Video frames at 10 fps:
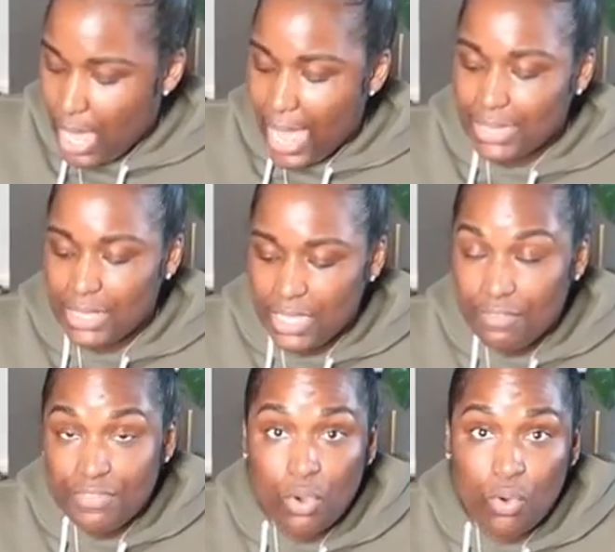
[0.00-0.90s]
I
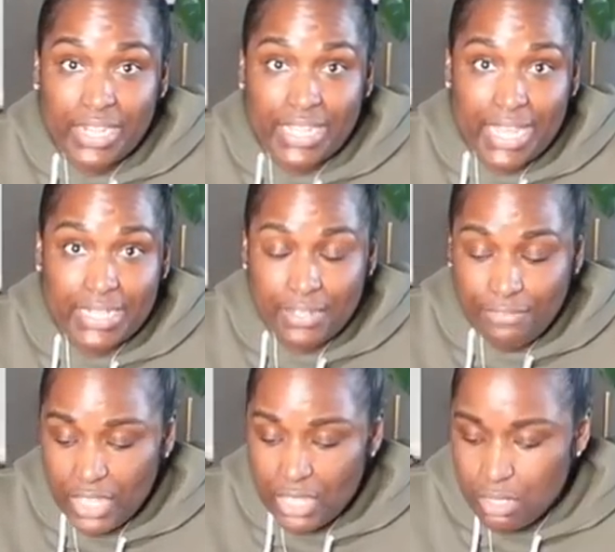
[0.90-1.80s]
love the organic
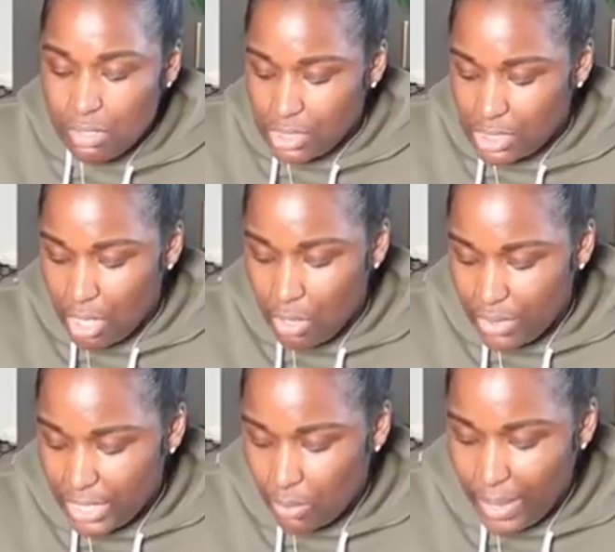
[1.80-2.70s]
feel,
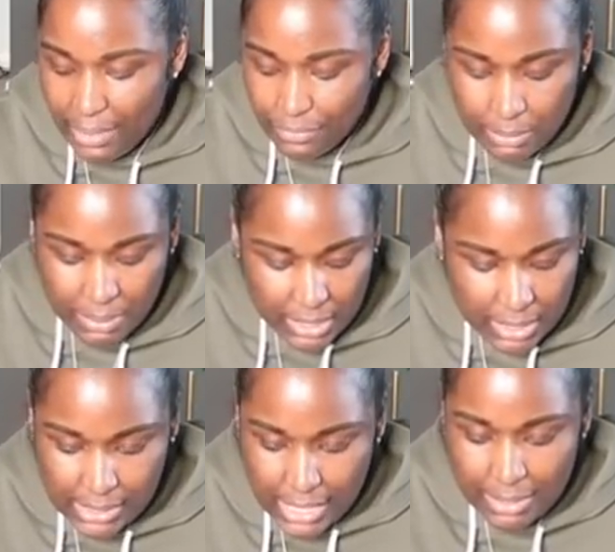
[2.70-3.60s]
so they don't have to be
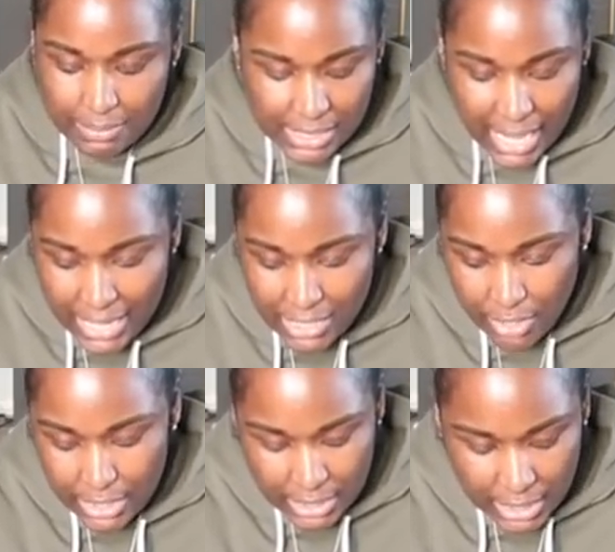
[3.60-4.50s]
the same size or
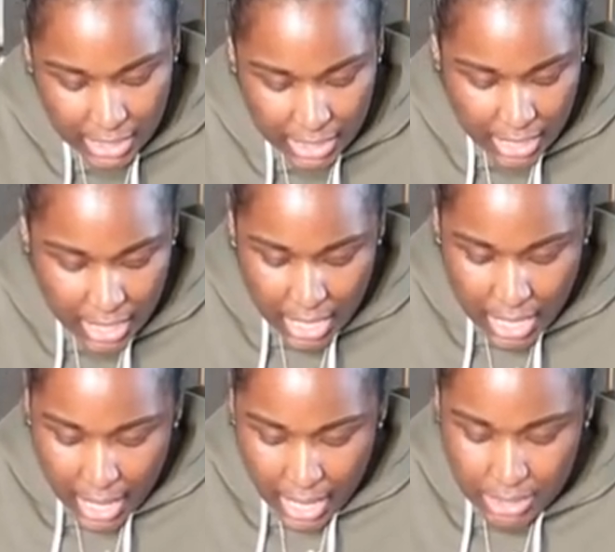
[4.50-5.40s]
anything.
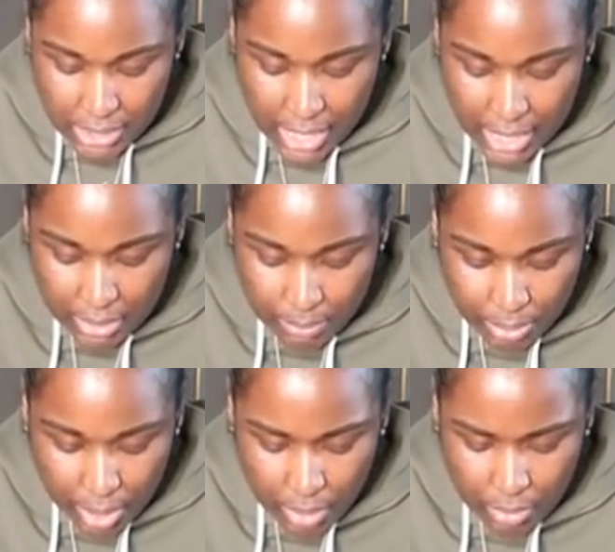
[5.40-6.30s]
I just kind of
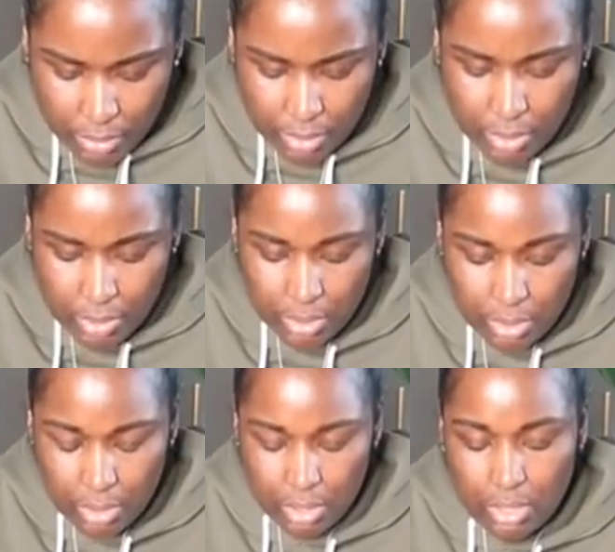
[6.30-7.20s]
blow.
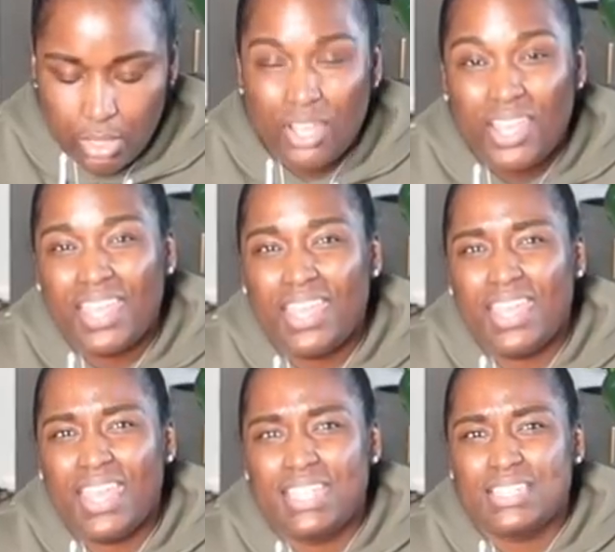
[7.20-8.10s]

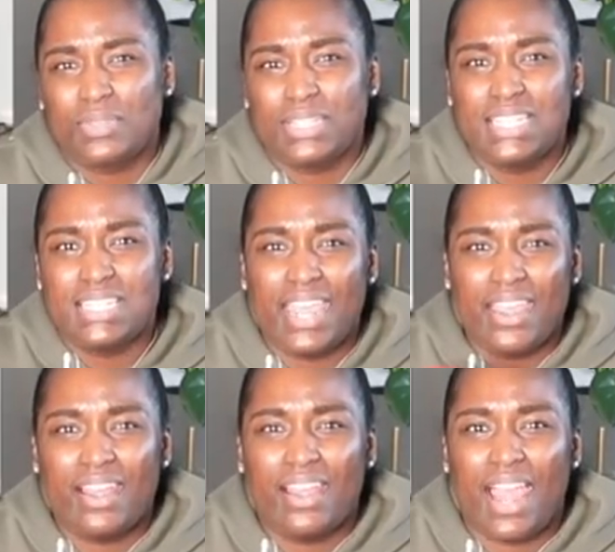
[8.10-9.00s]
As I release
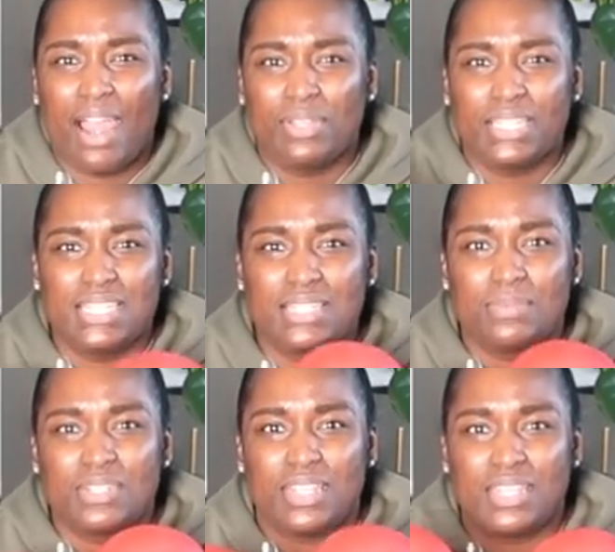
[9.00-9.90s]
air, I release
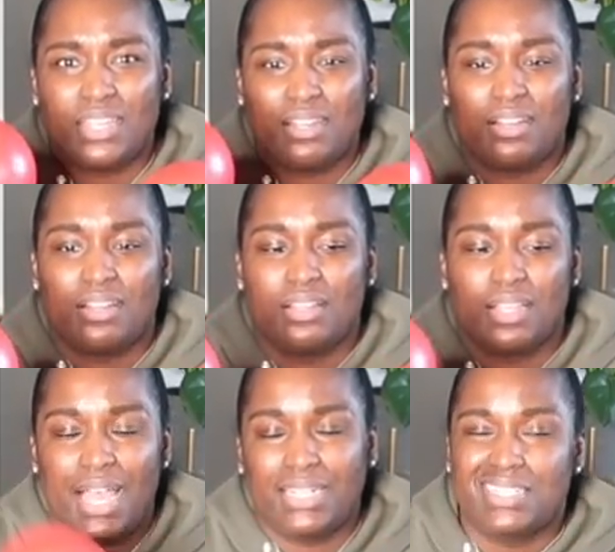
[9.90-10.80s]
them so that they're
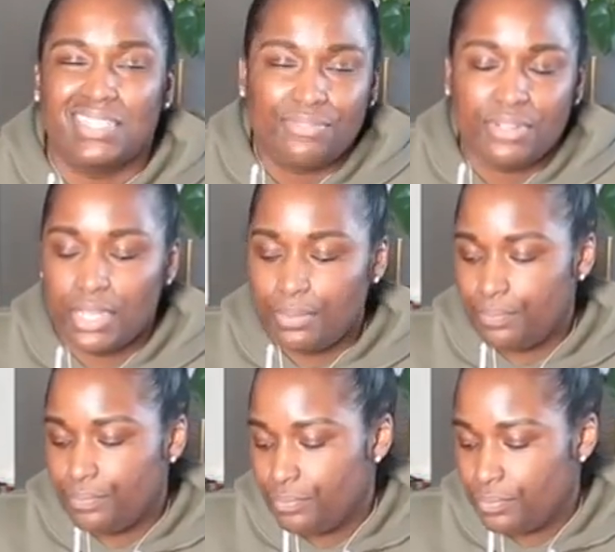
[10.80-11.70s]
kind of different.
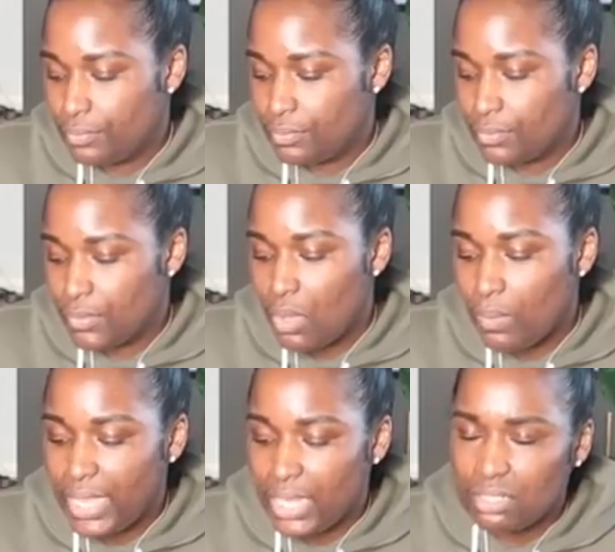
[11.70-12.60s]
Oh
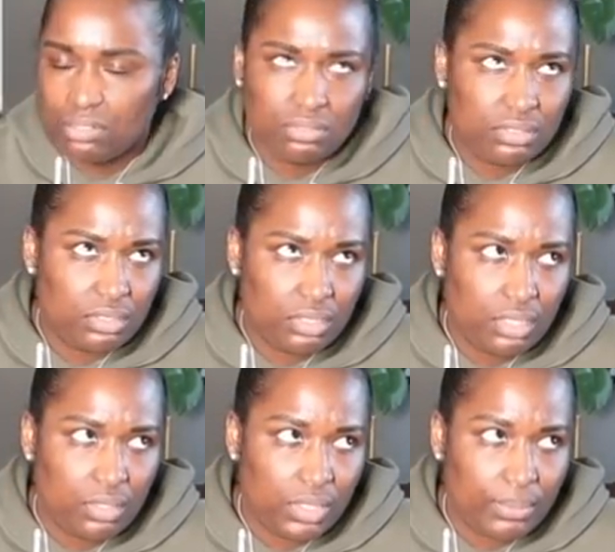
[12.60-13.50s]
wait,
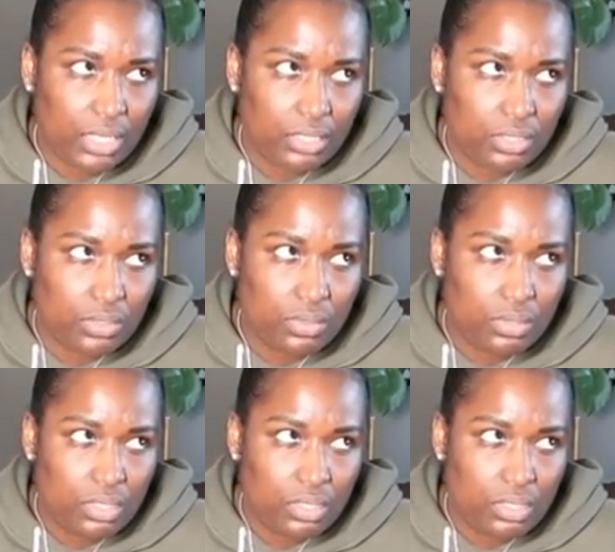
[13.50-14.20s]
what am I gonna do?